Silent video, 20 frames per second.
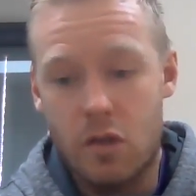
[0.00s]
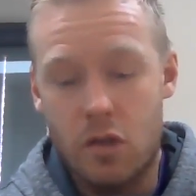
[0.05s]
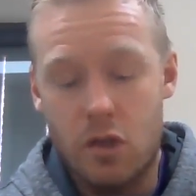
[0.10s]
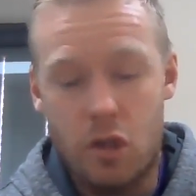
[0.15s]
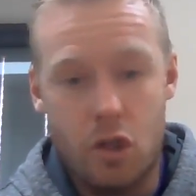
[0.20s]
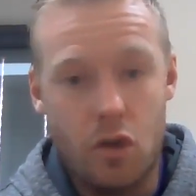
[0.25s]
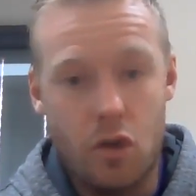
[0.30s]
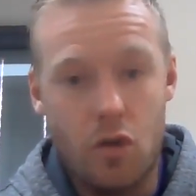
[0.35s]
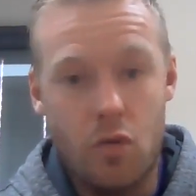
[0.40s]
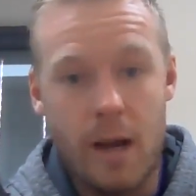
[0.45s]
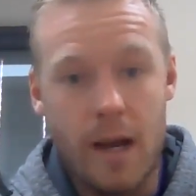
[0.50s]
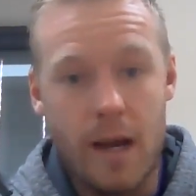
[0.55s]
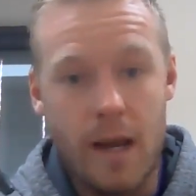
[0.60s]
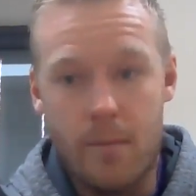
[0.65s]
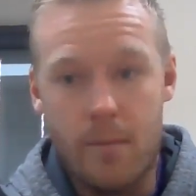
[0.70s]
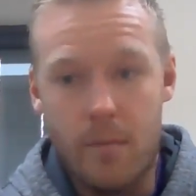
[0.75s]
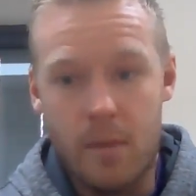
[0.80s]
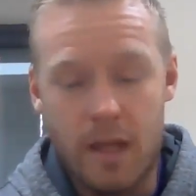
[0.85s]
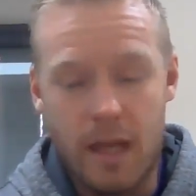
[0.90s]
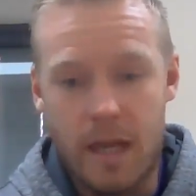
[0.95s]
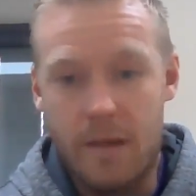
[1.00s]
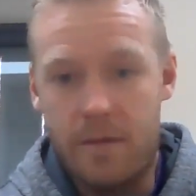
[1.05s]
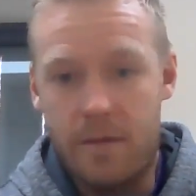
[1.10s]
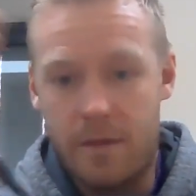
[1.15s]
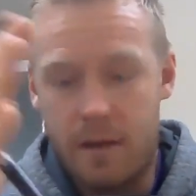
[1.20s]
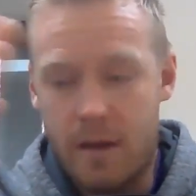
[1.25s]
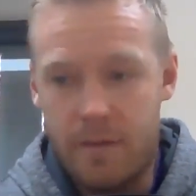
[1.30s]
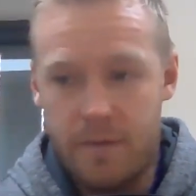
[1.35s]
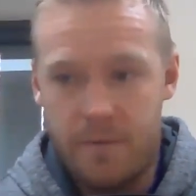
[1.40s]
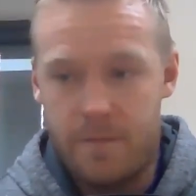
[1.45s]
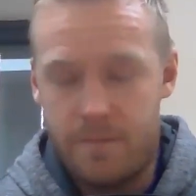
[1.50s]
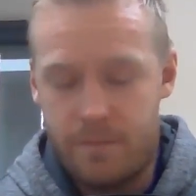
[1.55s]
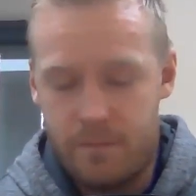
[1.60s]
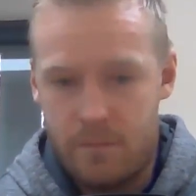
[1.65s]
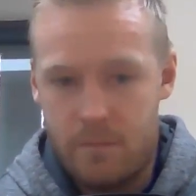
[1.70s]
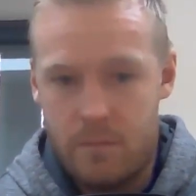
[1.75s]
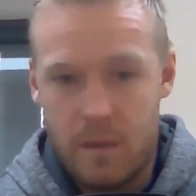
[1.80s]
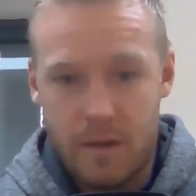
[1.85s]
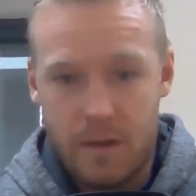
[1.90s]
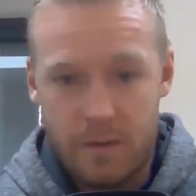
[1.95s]
you might, like if
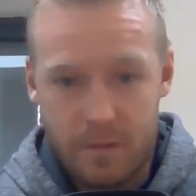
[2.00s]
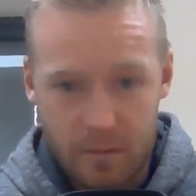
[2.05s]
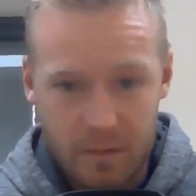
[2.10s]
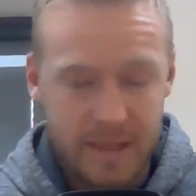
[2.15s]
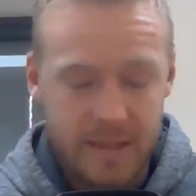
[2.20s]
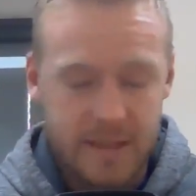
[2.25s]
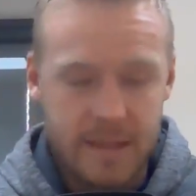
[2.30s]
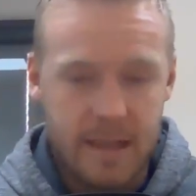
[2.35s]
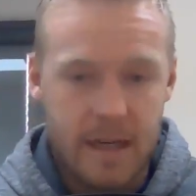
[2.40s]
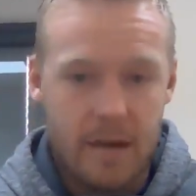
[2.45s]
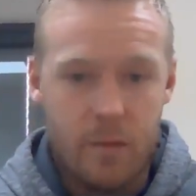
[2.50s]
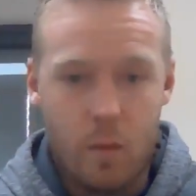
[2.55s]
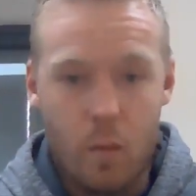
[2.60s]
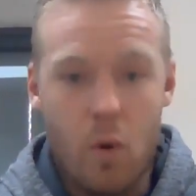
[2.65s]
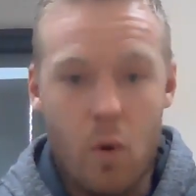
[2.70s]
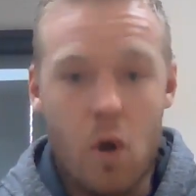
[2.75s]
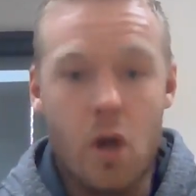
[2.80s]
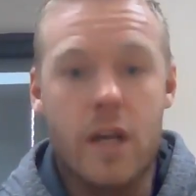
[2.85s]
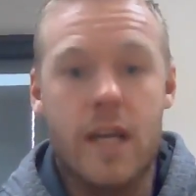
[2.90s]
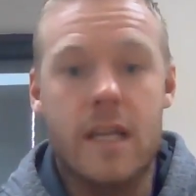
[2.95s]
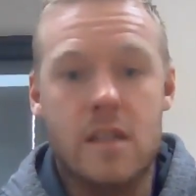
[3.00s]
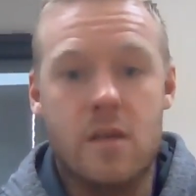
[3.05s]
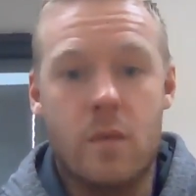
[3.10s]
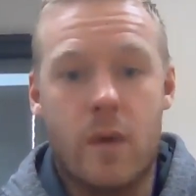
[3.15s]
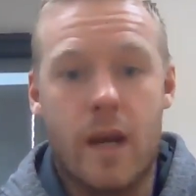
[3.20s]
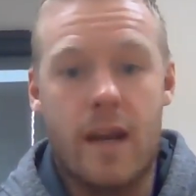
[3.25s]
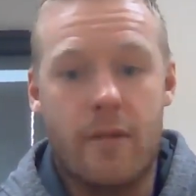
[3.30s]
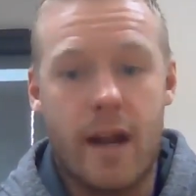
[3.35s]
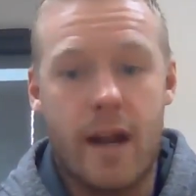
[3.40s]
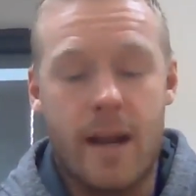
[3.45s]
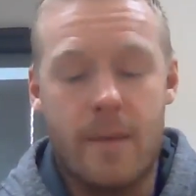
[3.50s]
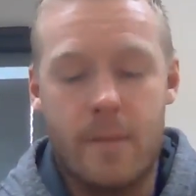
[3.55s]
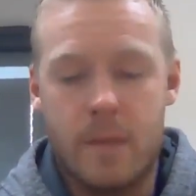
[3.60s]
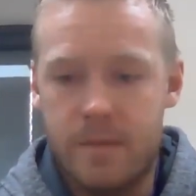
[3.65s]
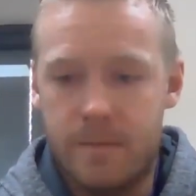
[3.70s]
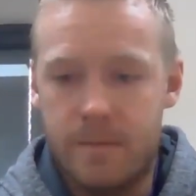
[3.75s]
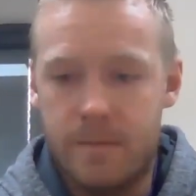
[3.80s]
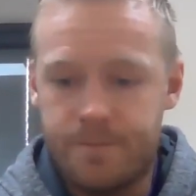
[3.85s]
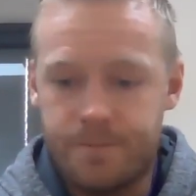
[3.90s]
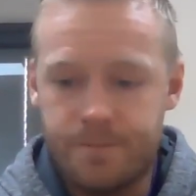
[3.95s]
let's say if we're working to 8 reps